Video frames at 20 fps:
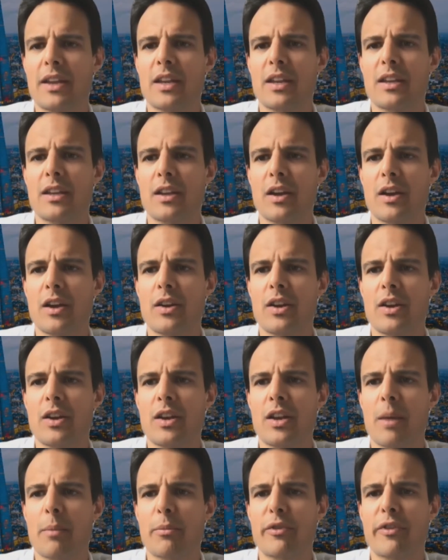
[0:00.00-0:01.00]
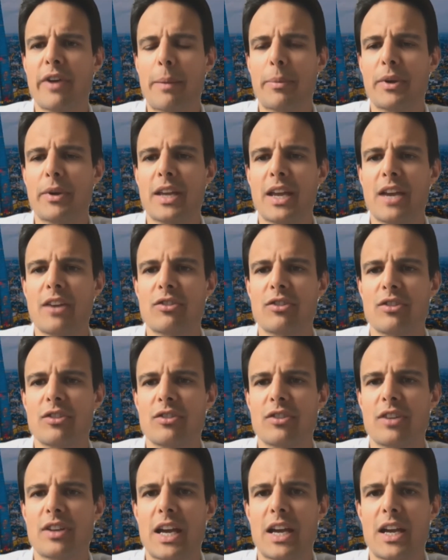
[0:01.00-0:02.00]
number of applications
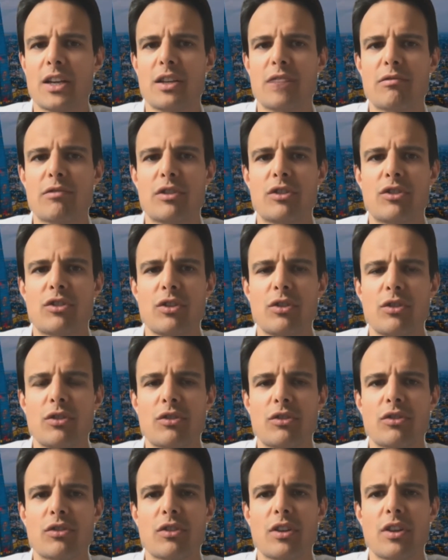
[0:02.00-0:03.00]
and how you reduce